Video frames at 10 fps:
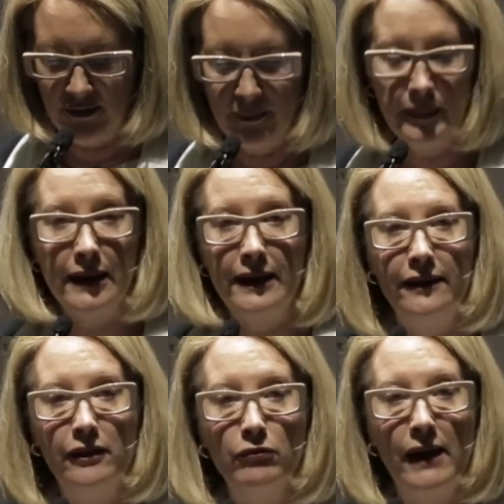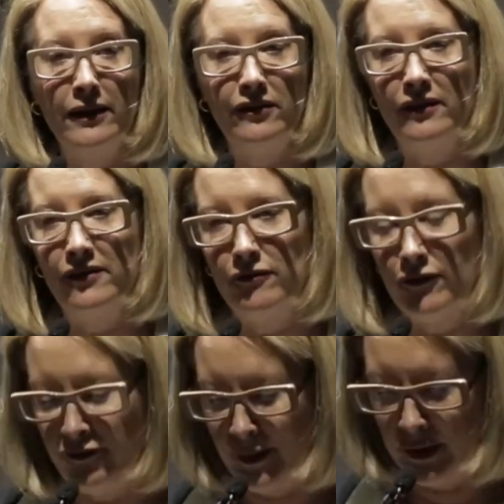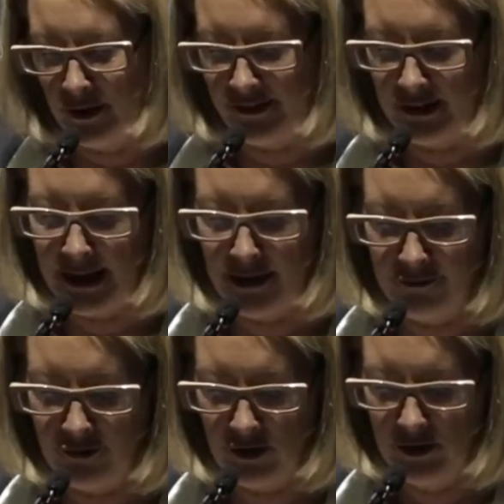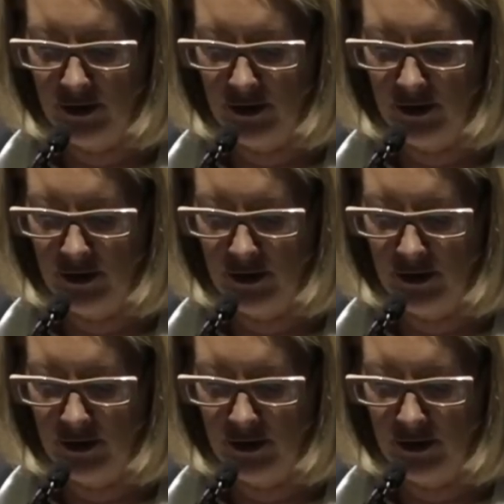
is merely the rantings of a feminist left.